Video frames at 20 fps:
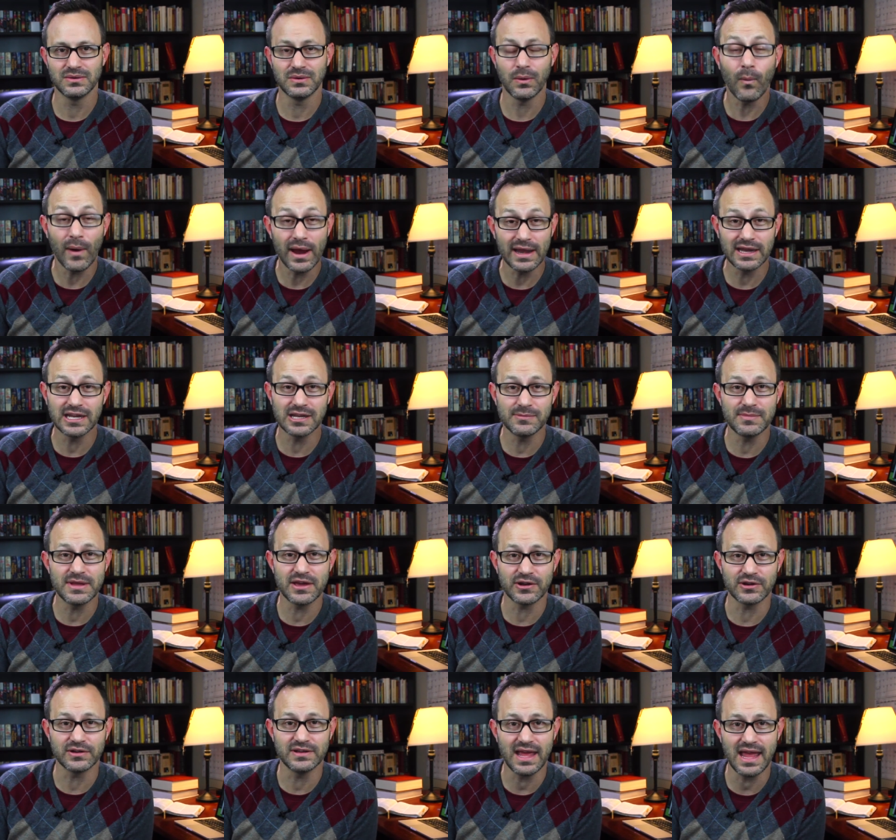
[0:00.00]
waiting to be
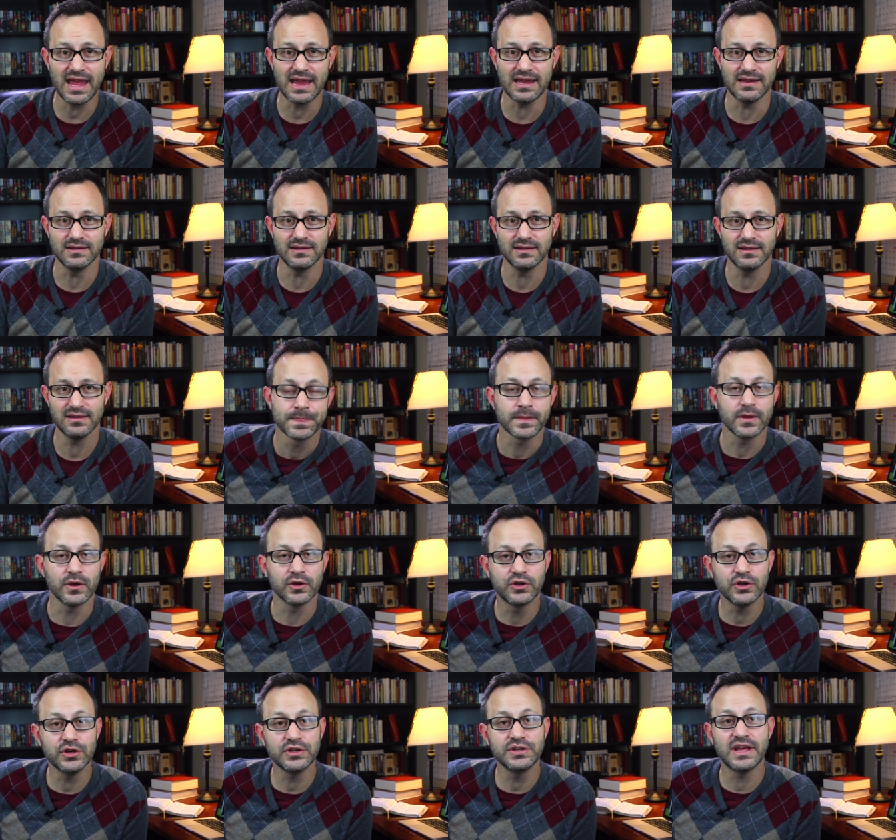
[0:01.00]
entertained? A
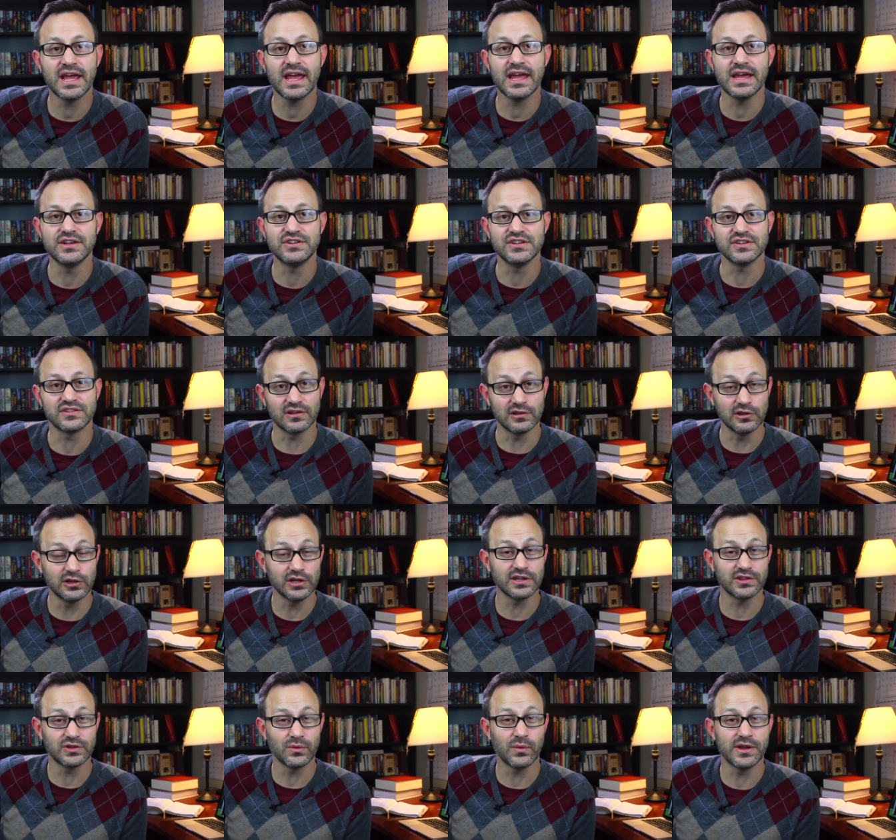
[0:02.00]
good gauge is to
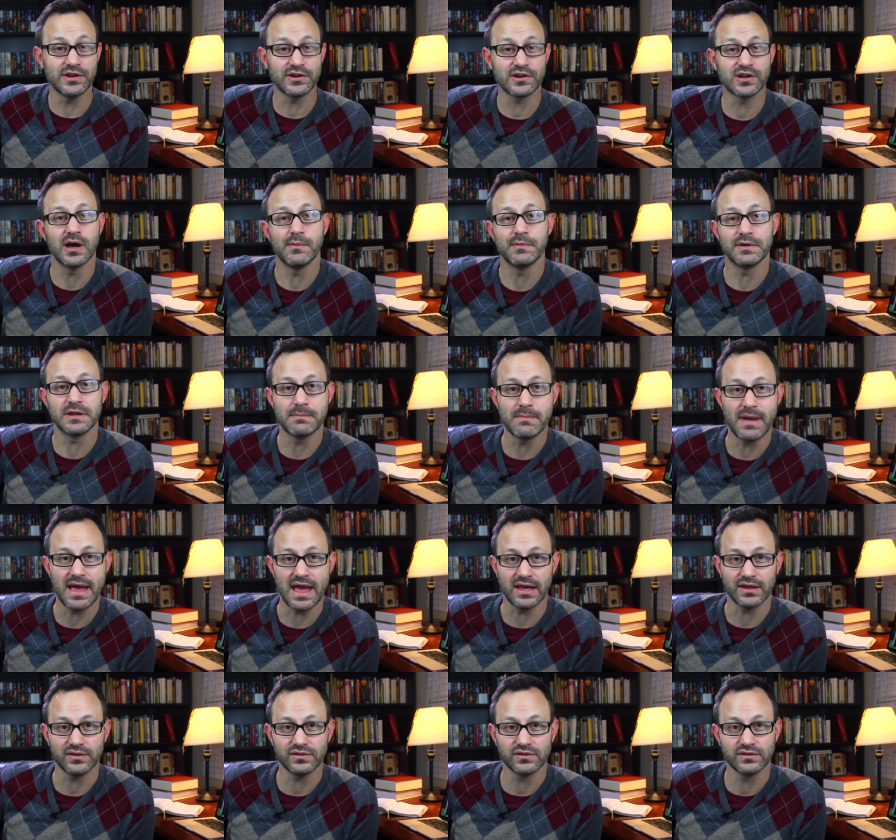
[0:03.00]
look at the way you're coming to
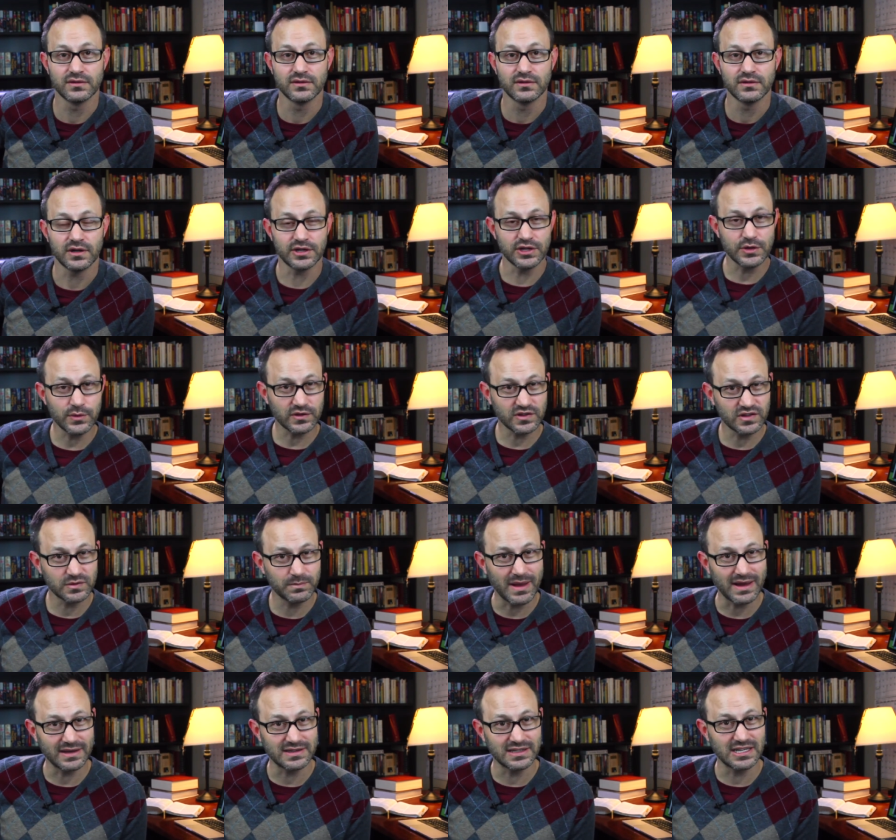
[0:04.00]
Mass. Are you
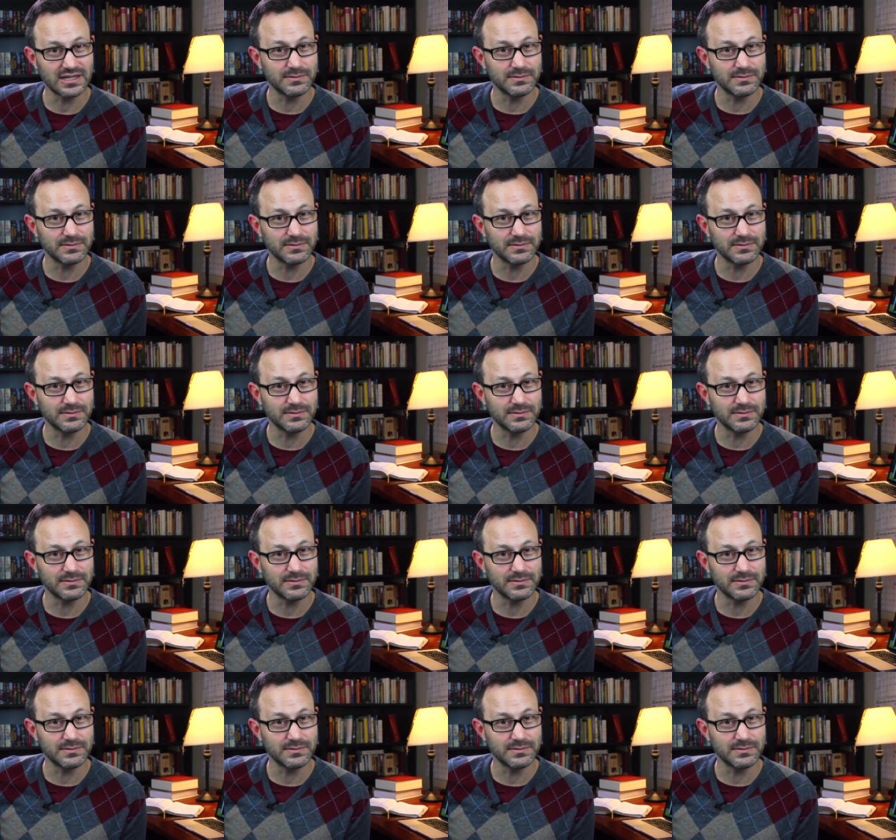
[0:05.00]
expecting